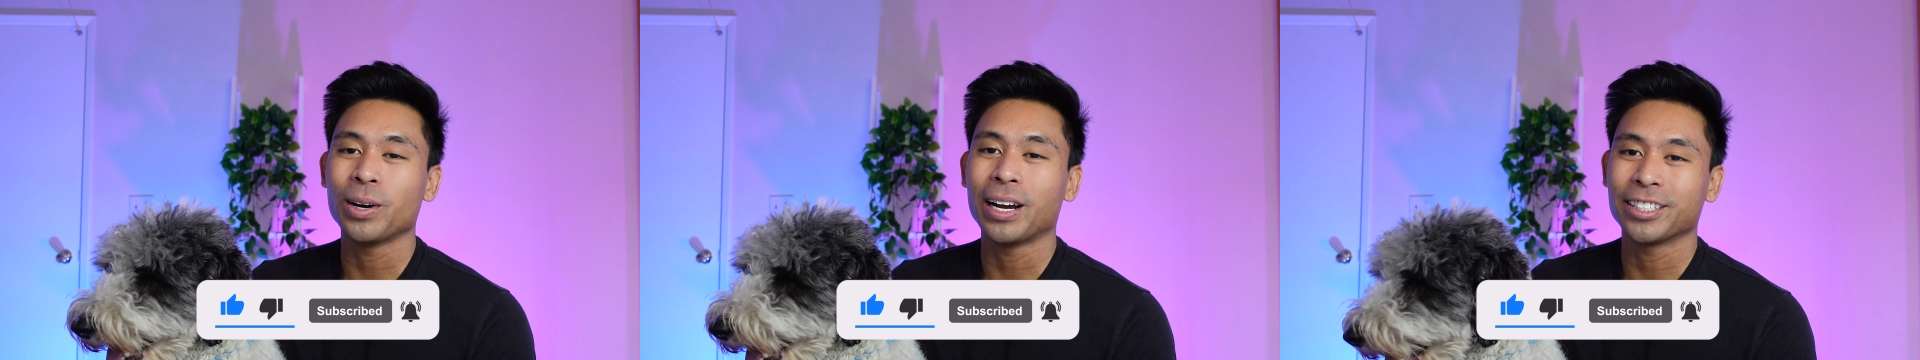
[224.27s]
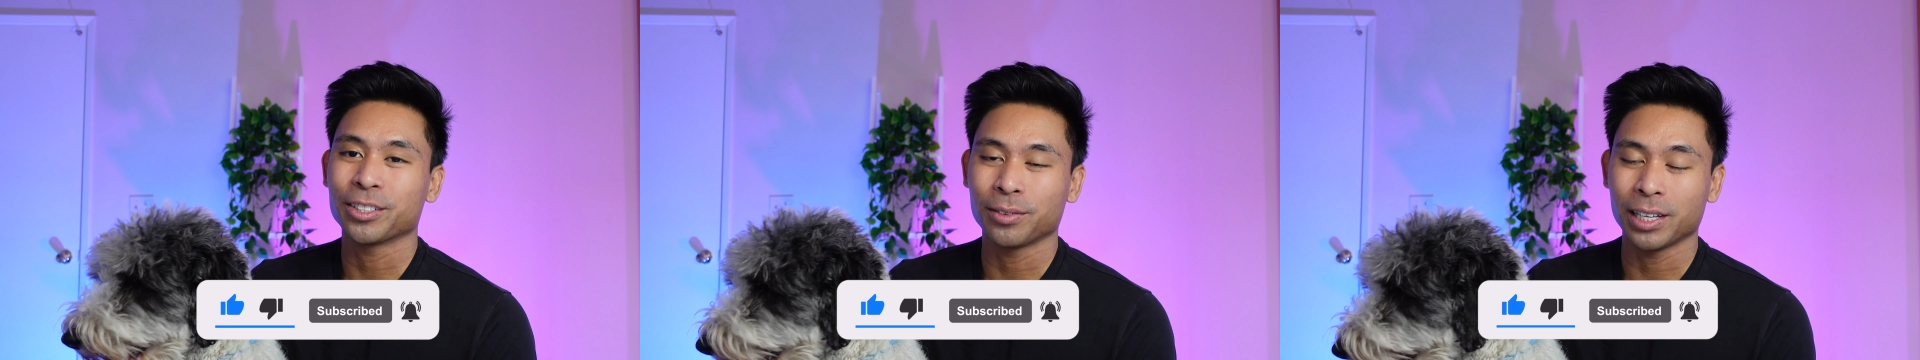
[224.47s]

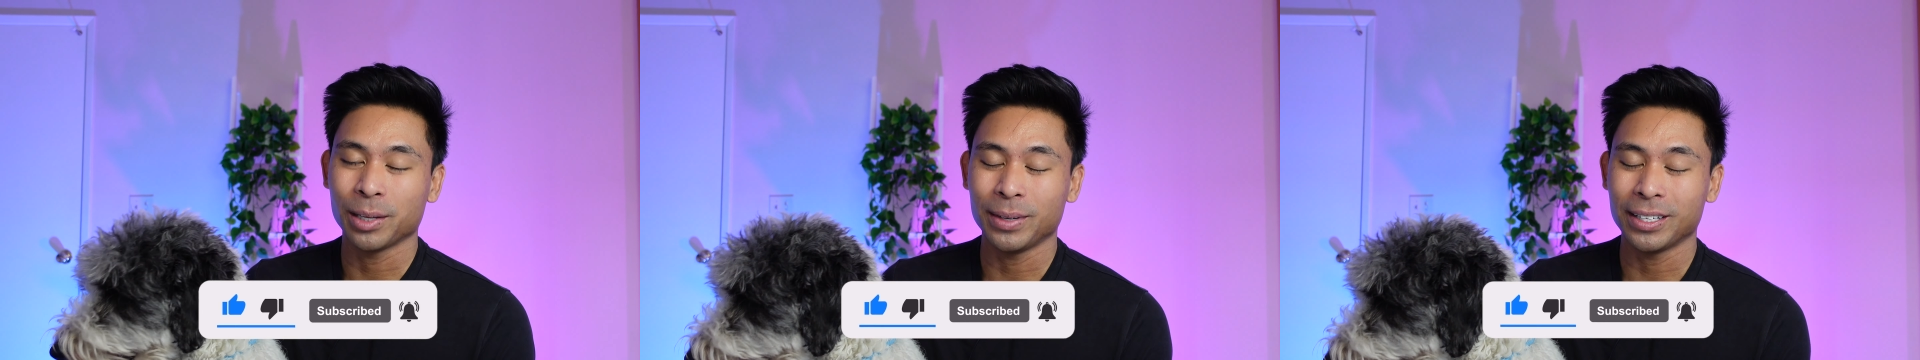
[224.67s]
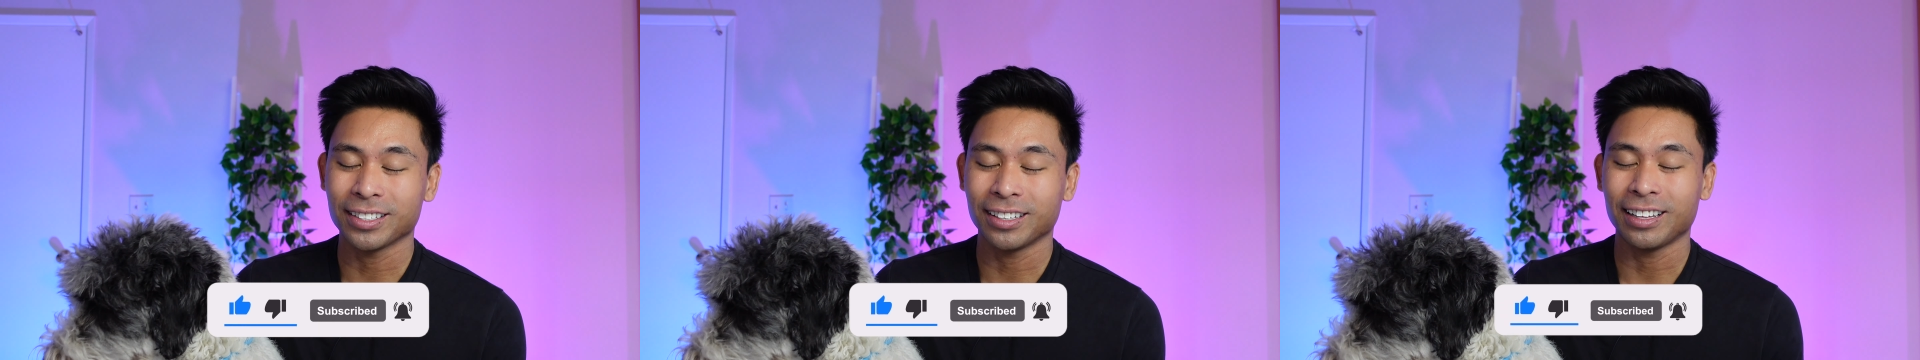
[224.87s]
as it really
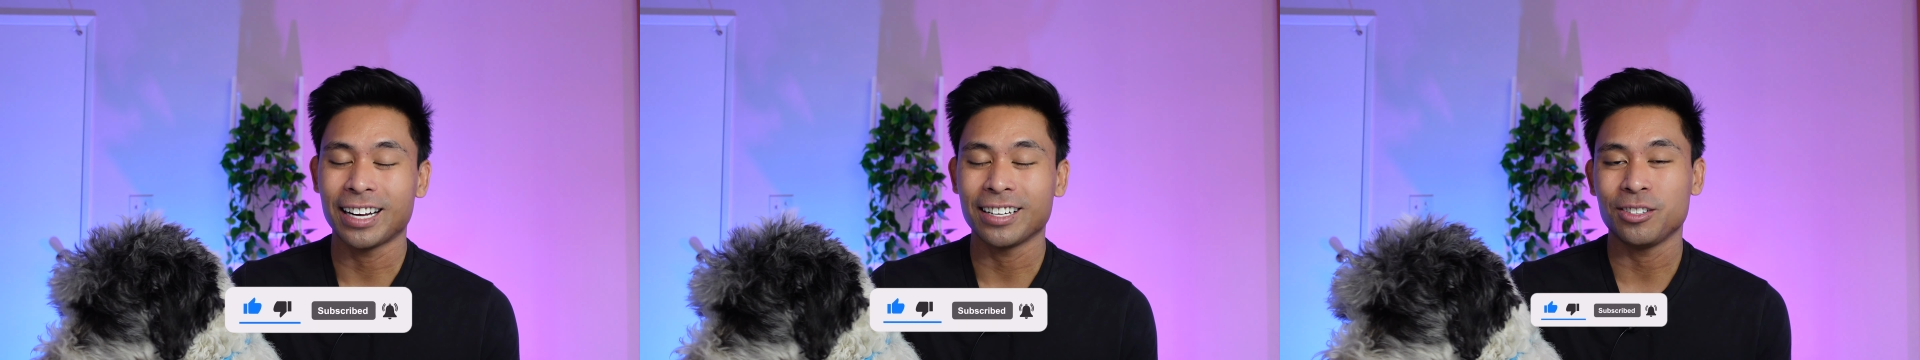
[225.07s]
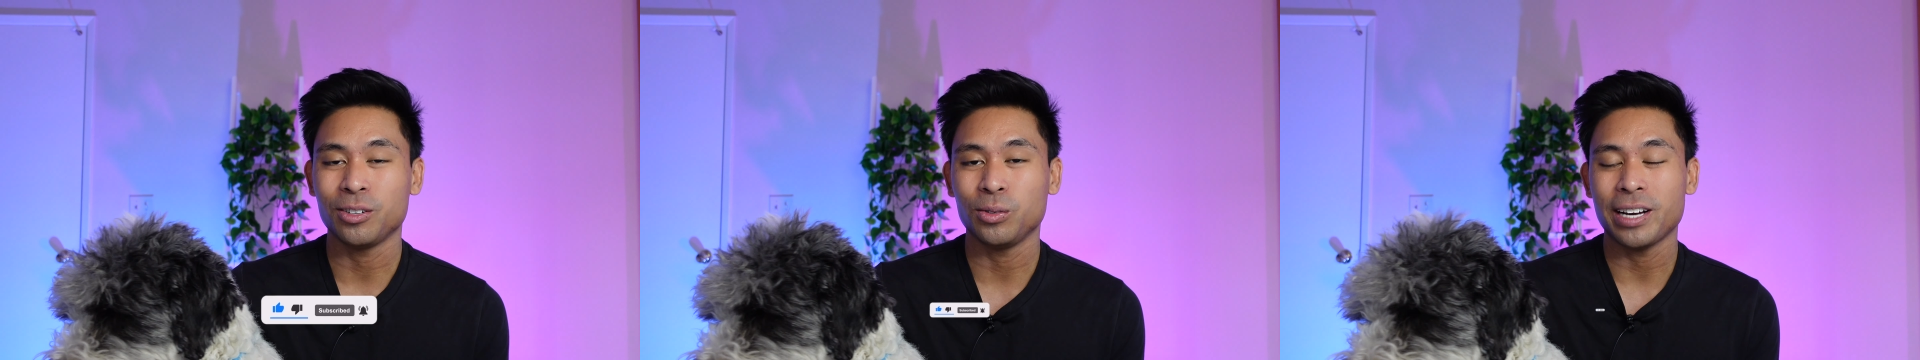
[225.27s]
means a
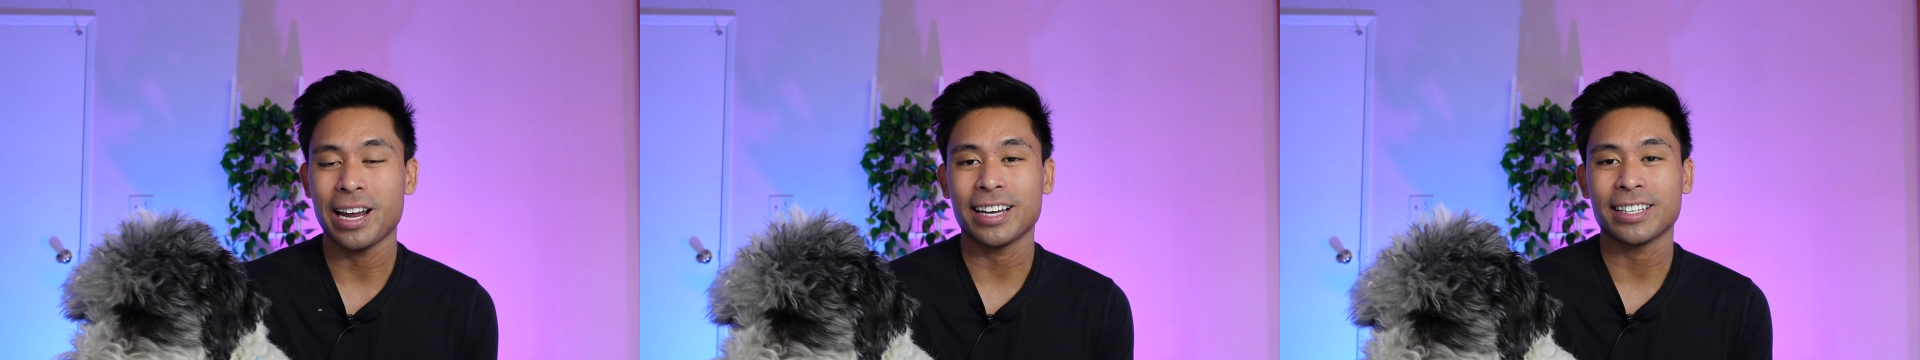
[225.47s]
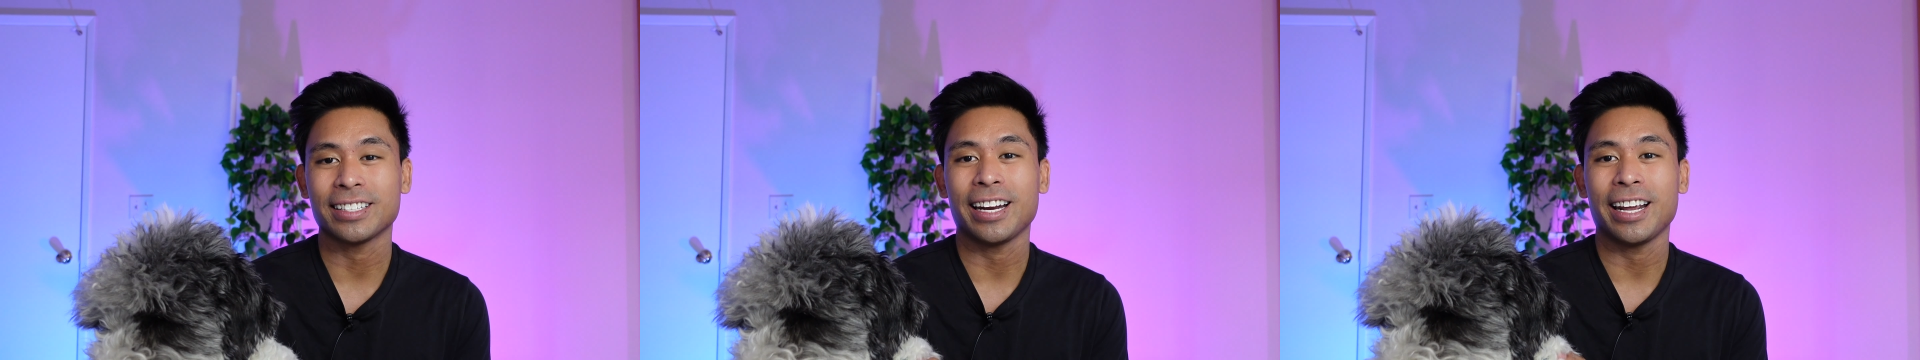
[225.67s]
lot to
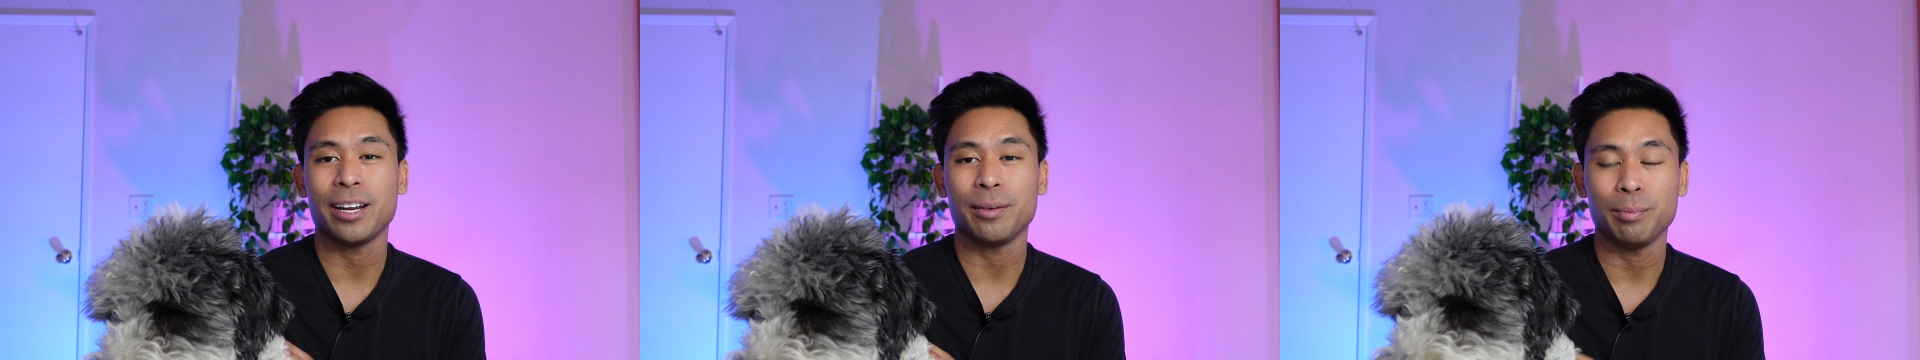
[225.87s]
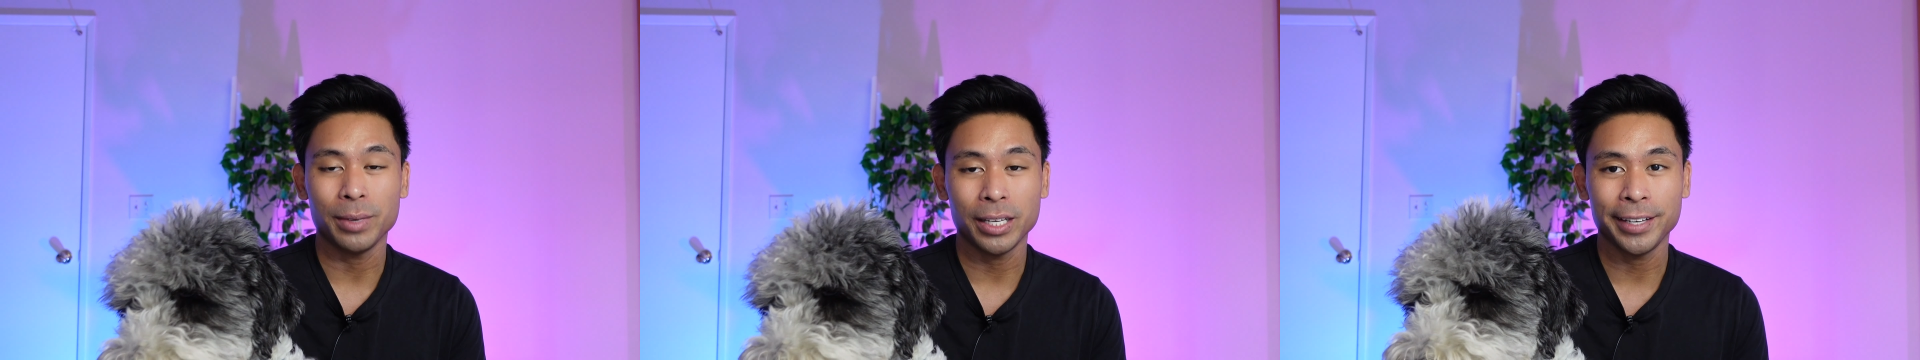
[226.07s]
Jaxon
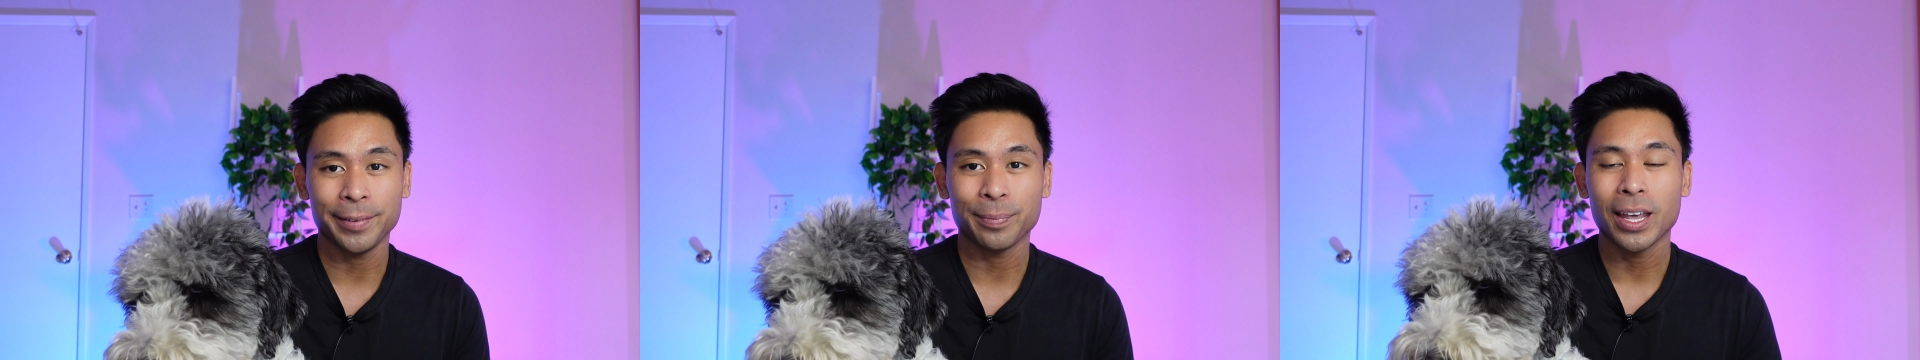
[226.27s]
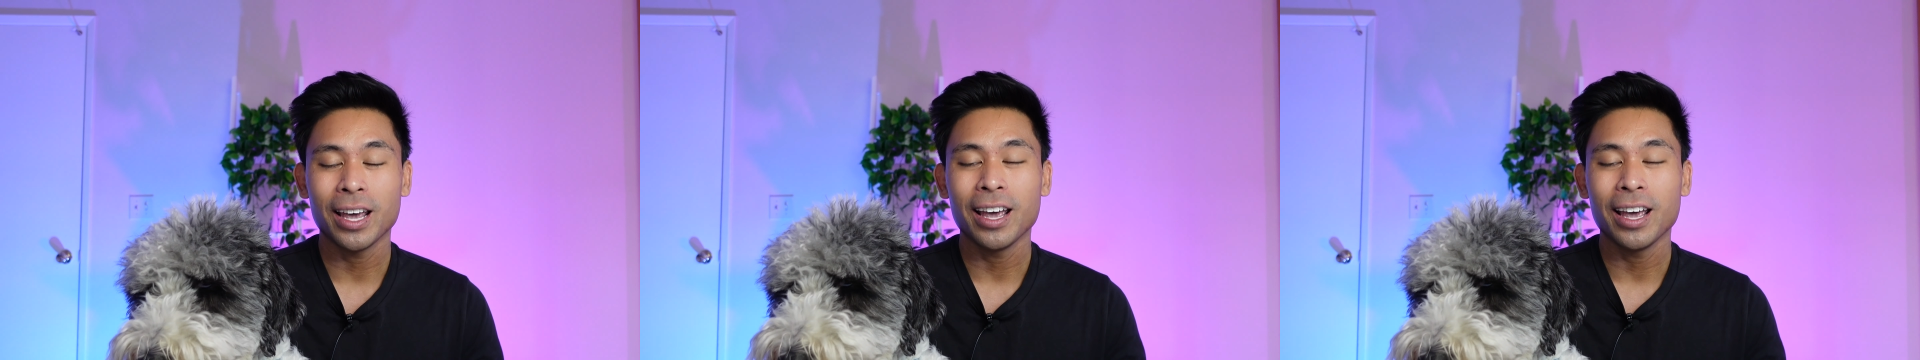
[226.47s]
and me.